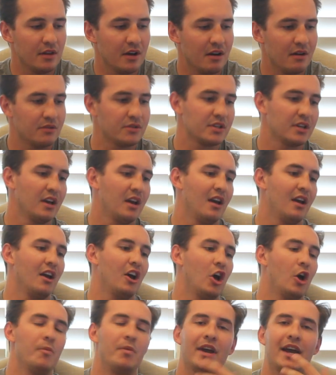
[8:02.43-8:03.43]
those.
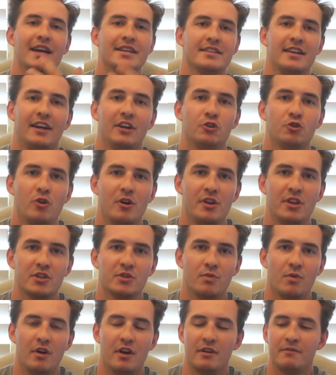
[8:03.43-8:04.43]
Hope you guys enjoyed
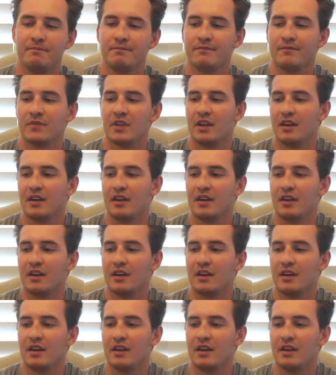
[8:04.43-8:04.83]
this one.